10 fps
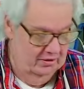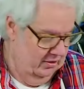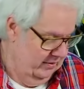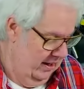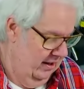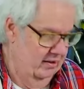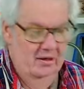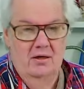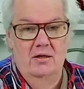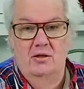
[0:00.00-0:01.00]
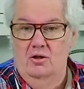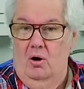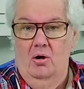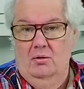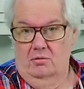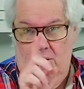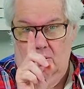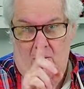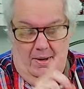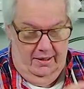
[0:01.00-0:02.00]
Okay? Don't
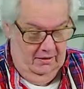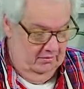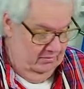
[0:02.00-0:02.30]
wait.